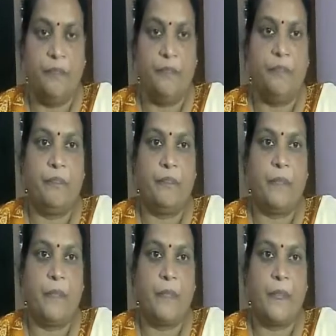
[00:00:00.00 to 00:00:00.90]

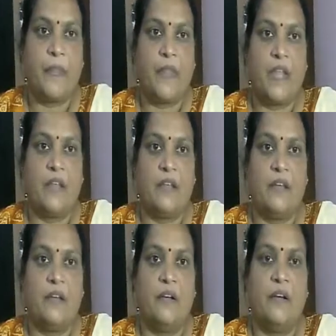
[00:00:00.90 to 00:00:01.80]

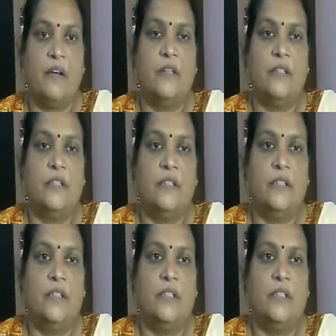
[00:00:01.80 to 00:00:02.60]
Nothing is said.